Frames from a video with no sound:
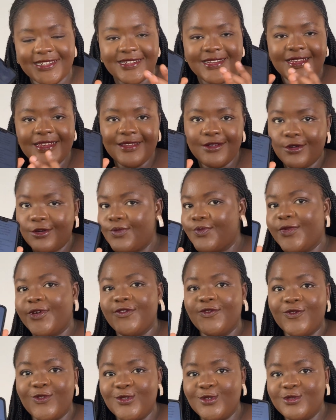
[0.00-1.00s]
click on my
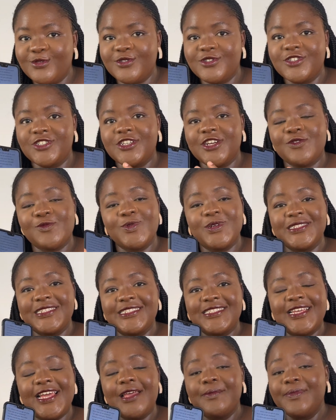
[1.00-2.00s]
phone to check what
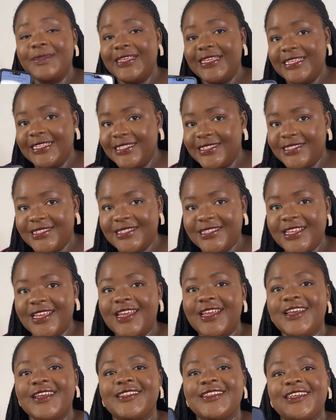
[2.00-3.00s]
the time is.
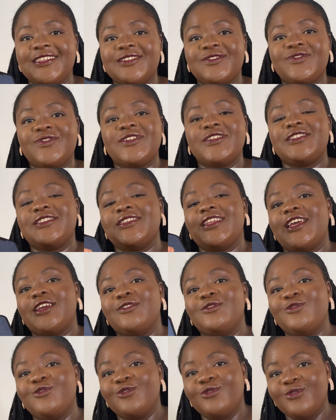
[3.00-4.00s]
That's the first thing I
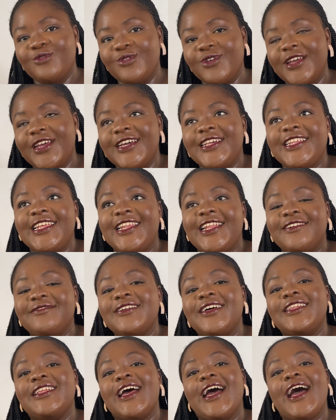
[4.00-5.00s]
do. Then
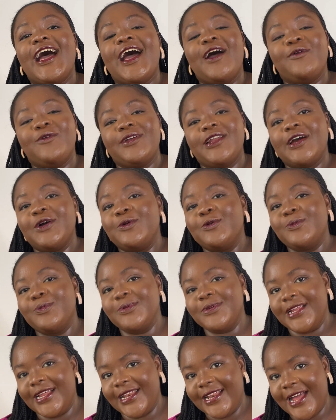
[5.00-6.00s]
after that, I wanna
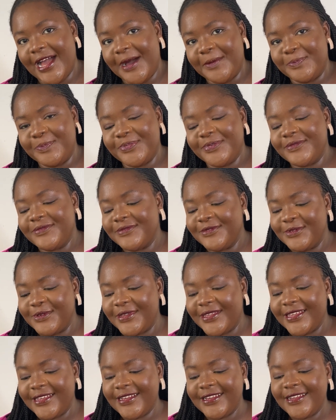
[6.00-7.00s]
open an app.
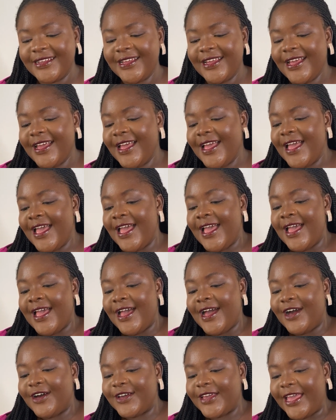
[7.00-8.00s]
Okay,
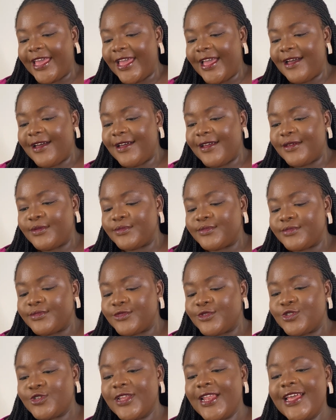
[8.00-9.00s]

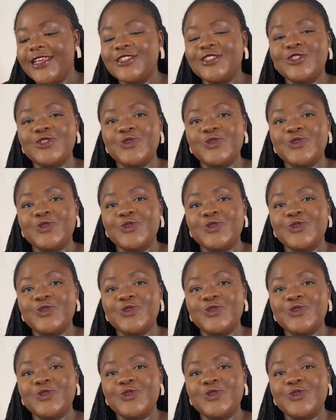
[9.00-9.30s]
so let's